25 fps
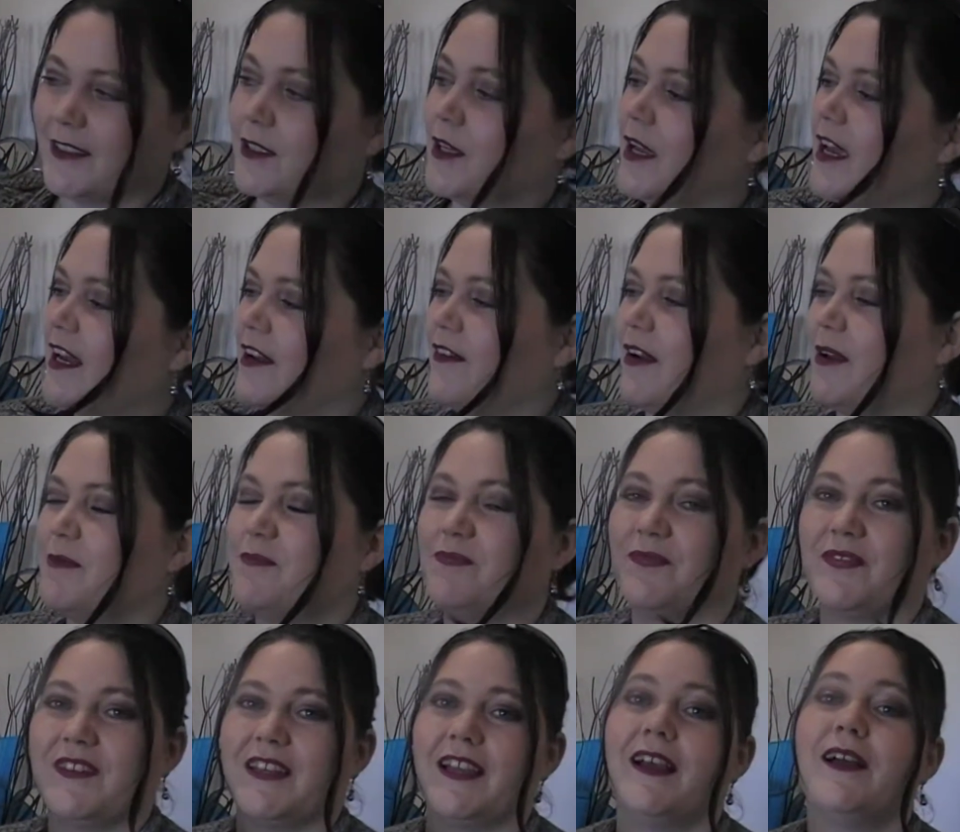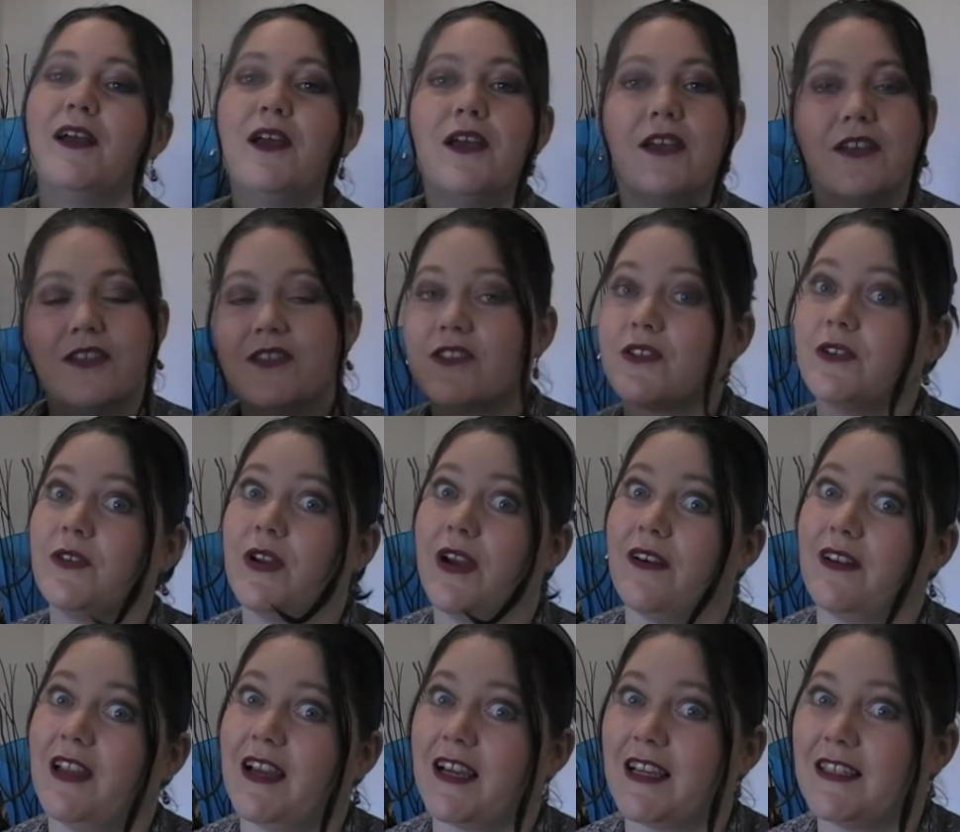Anyway, so
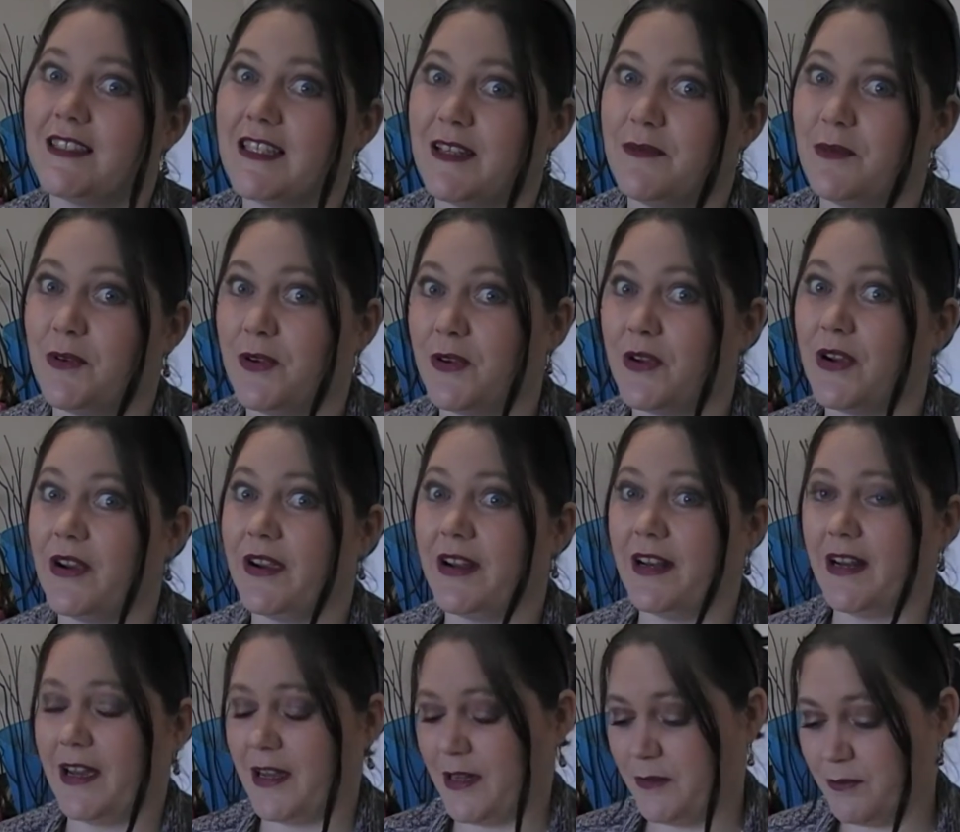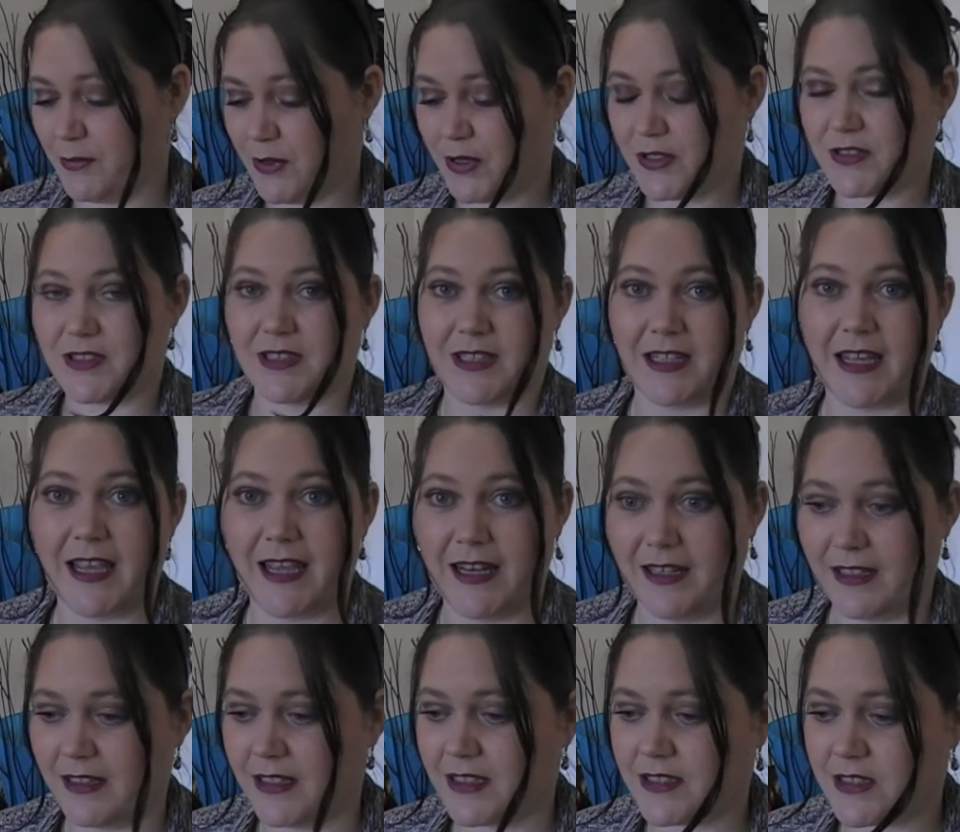no, like I said, we're going to unbox it,
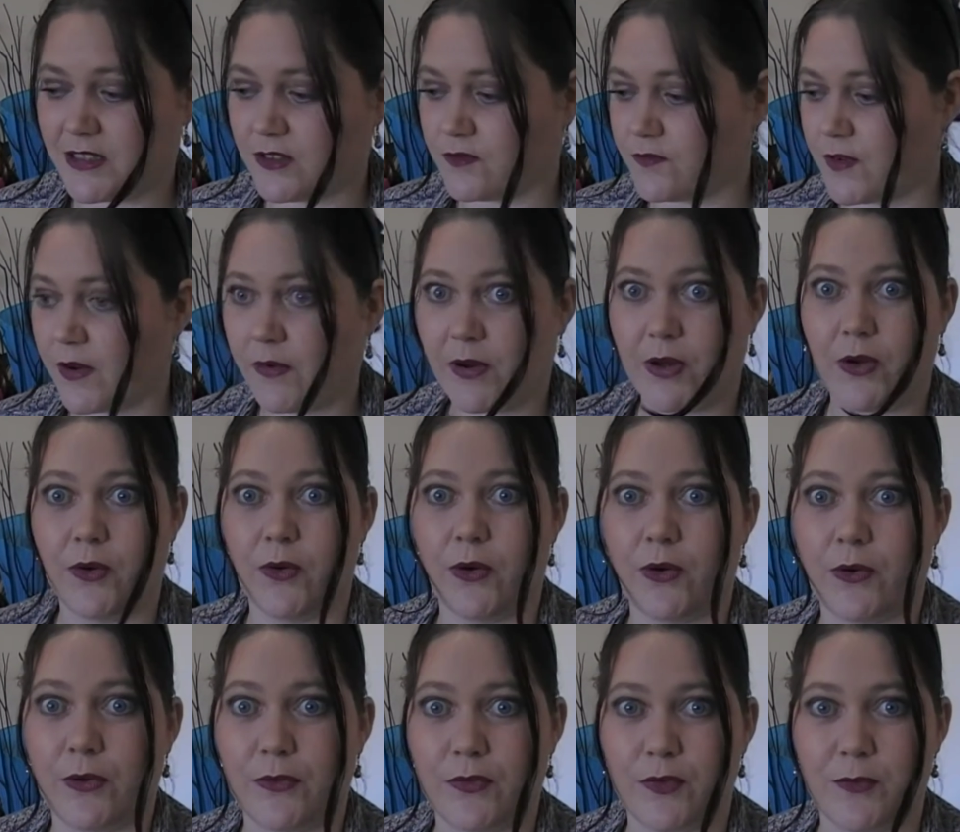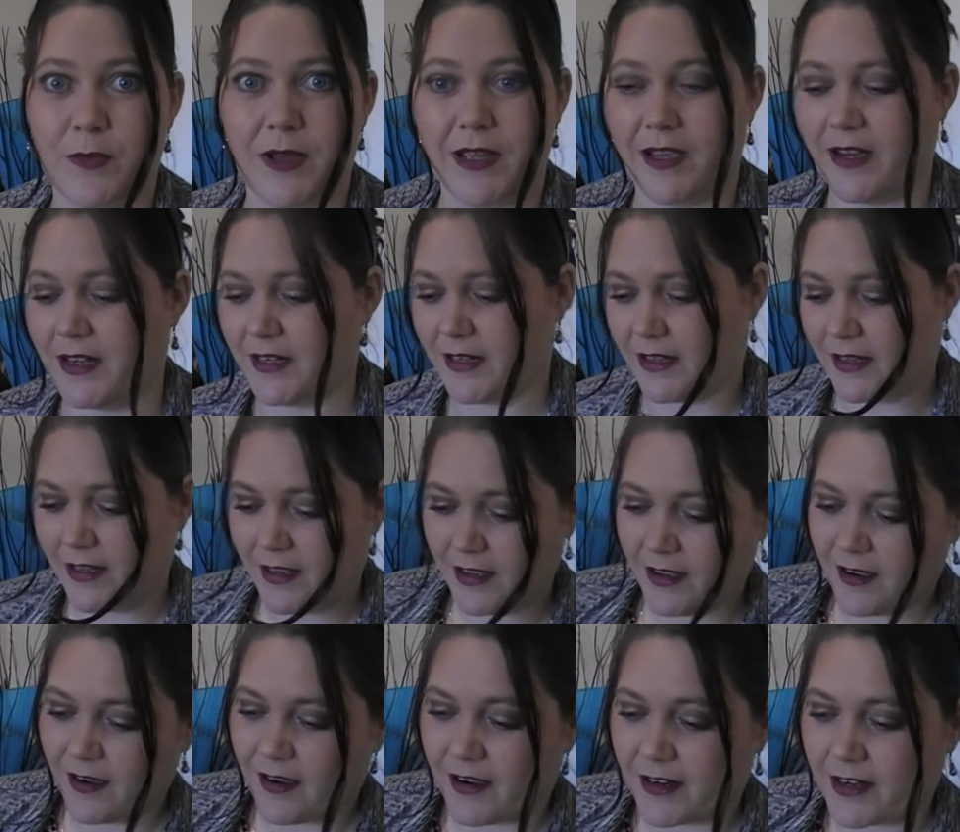and this is very awkward for me. I
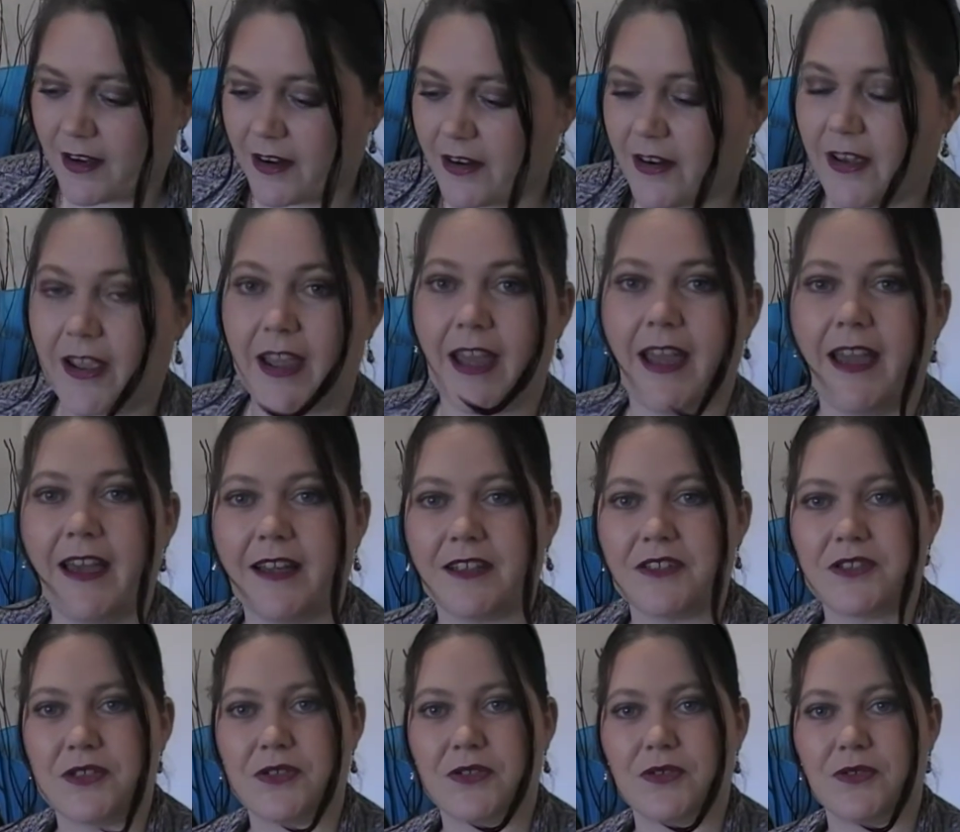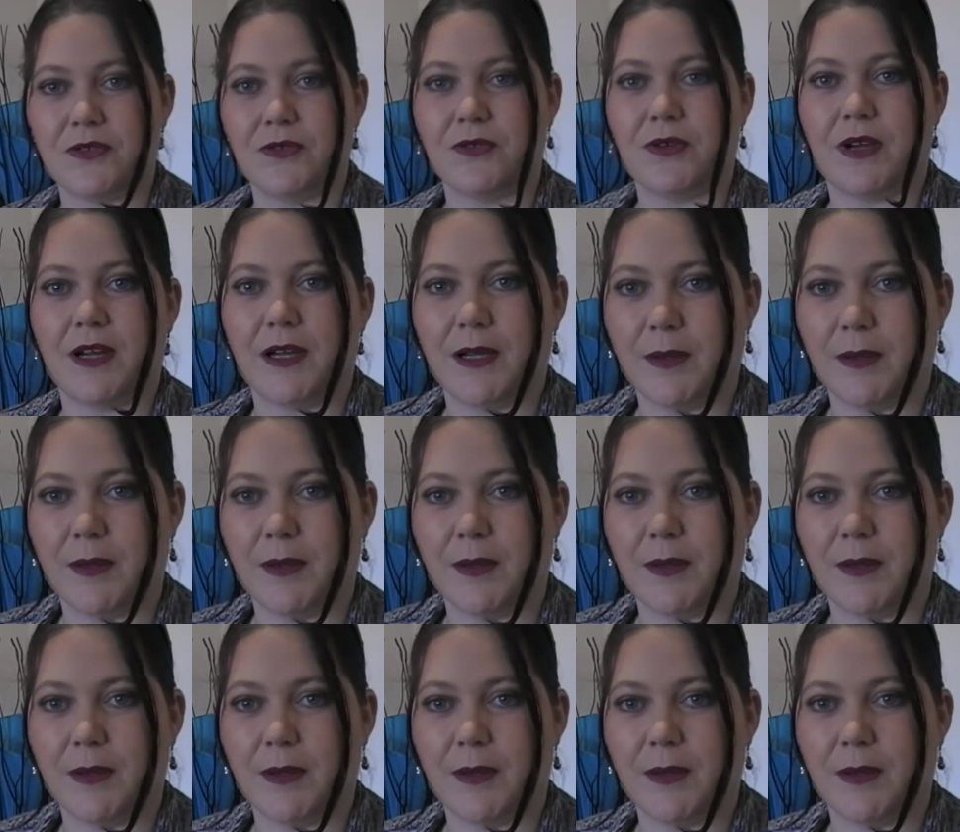don't know how to,